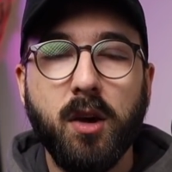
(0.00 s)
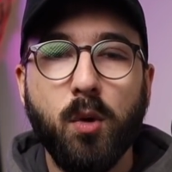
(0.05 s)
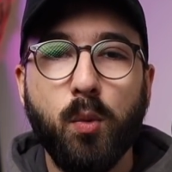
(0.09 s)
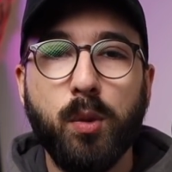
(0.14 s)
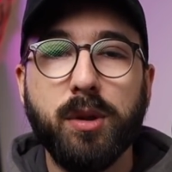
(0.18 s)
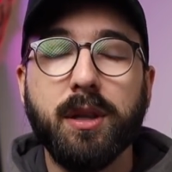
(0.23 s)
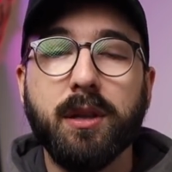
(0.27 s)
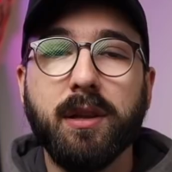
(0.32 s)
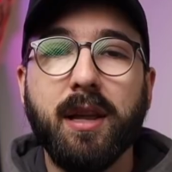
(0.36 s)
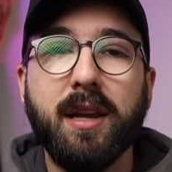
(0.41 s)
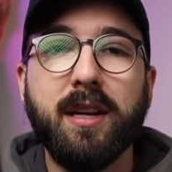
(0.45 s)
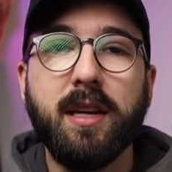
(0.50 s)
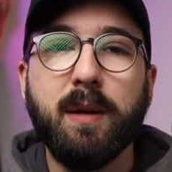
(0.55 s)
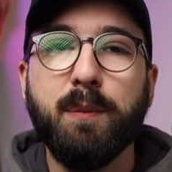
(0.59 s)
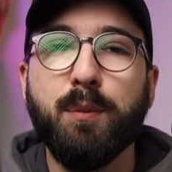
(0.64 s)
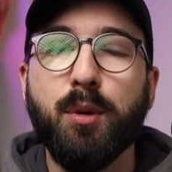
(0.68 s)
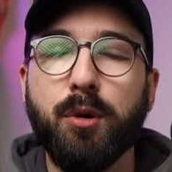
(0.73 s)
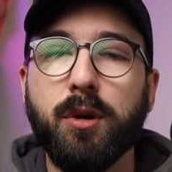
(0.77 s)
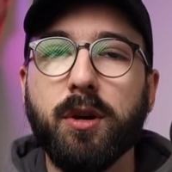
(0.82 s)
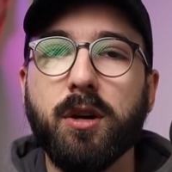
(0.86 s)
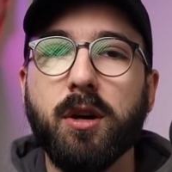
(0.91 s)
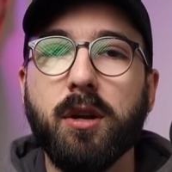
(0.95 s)
With a lending
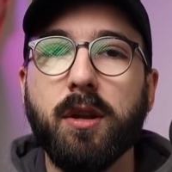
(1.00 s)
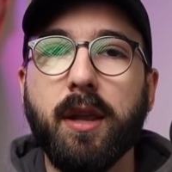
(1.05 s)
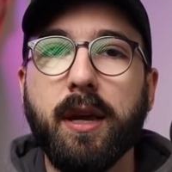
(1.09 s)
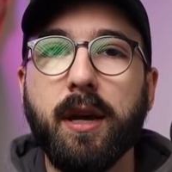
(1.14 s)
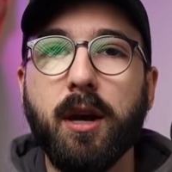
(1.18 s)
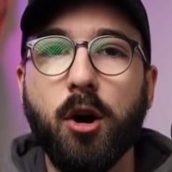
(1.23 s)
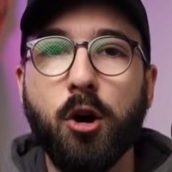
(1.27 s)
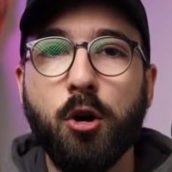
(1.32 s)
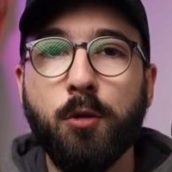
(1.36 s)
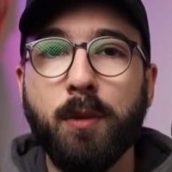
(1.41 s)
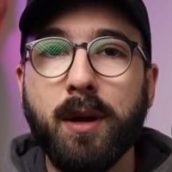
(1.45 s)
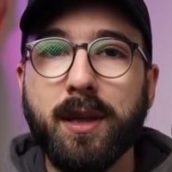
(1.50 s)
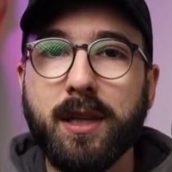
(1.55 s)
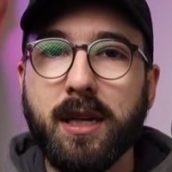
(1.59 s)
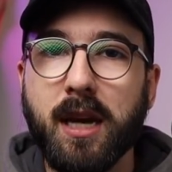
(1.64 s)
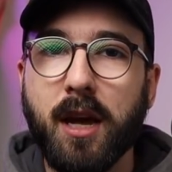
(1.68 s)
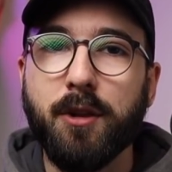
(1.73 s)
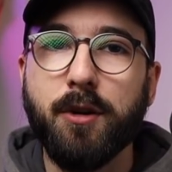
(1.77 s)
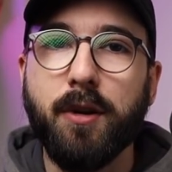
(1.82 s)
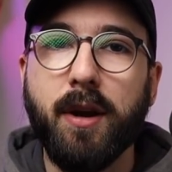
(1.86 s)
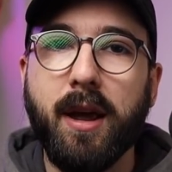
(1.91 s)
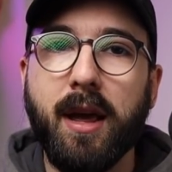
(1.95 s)
protocol like Omm, on the
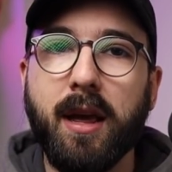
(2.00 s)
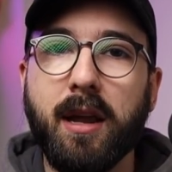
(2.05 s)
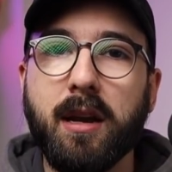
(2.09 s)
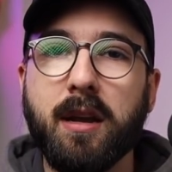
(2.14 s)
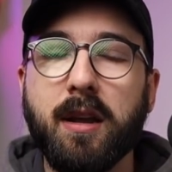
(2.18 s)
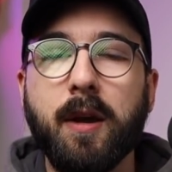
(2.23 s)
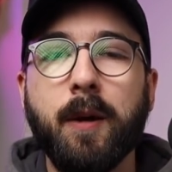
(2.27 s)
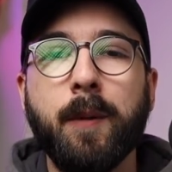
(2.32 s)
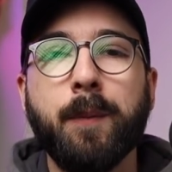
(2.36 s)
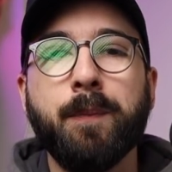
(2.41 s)
other hand,